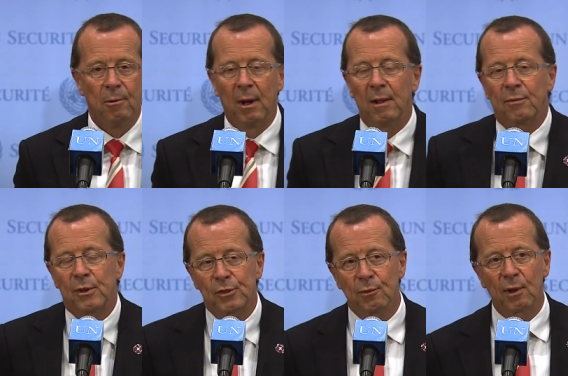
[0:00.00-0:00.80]
Well,
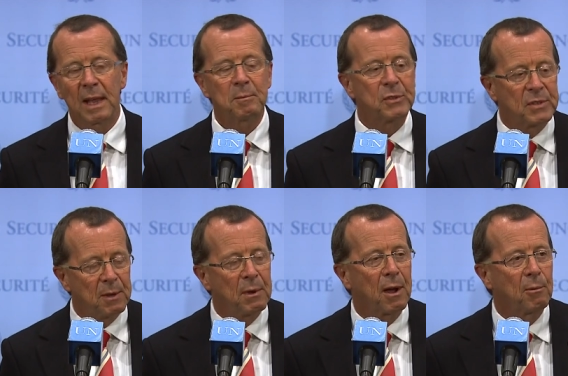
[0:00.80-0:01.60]
first of all, let me say
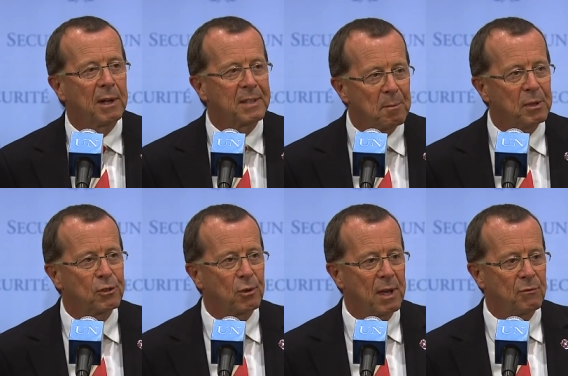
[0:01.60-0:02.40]
we are quite happy
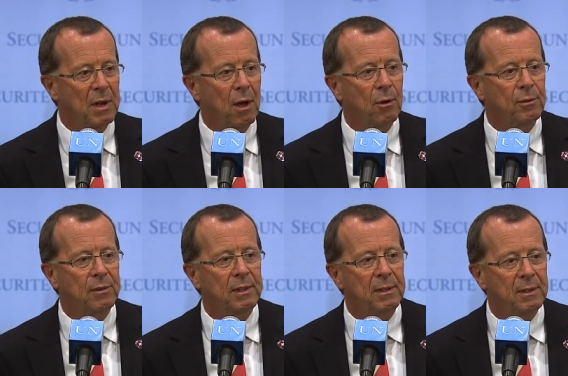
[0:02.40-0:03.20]
to have now
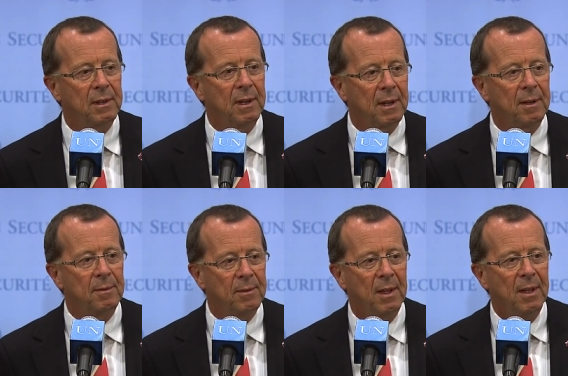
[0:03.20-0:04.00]
the uh,
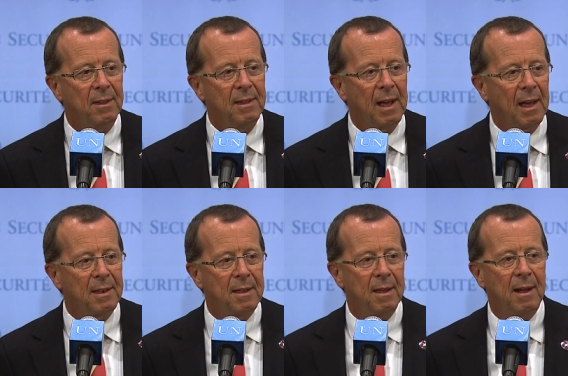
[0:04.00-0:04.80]
the
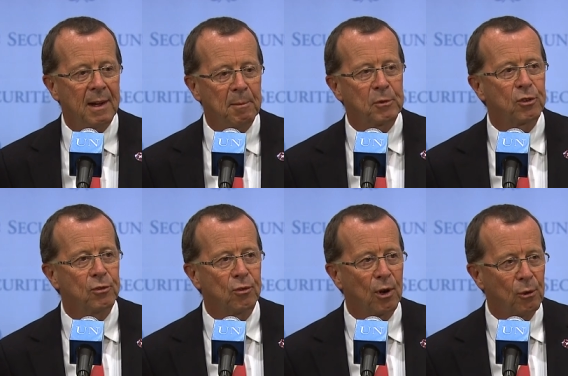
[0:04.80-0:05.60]
unarmed
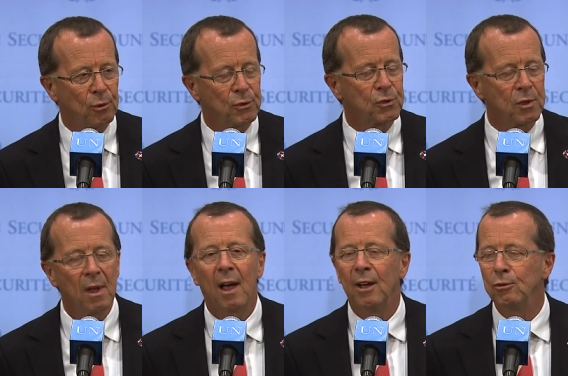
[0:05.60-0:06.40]
drones.
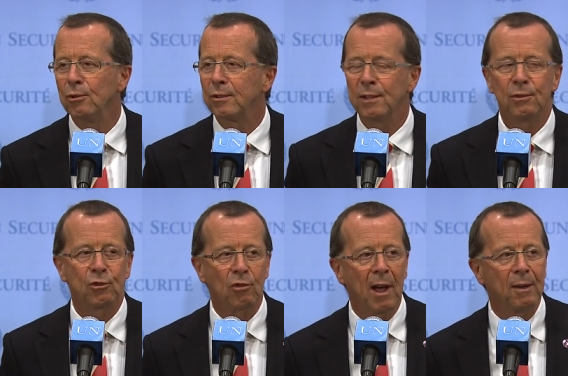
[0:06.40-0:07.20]
I do not even
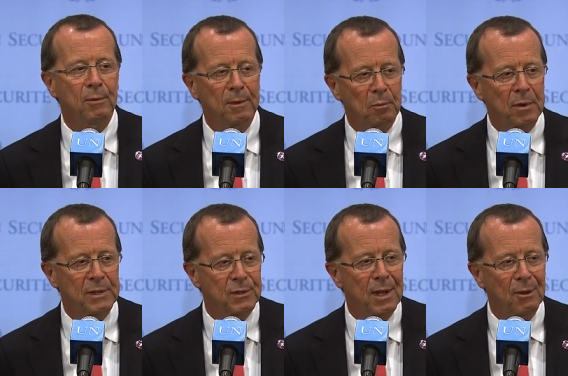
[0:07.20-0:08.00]
try with the
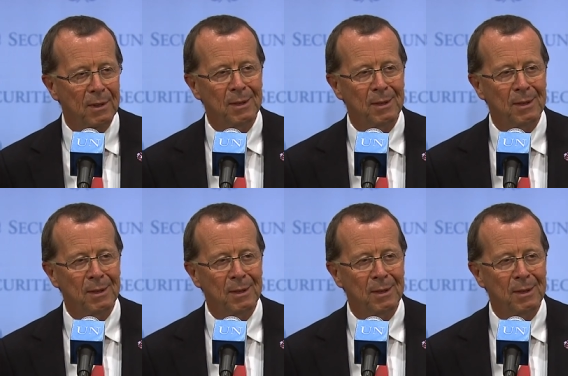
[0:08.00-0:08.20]
press now.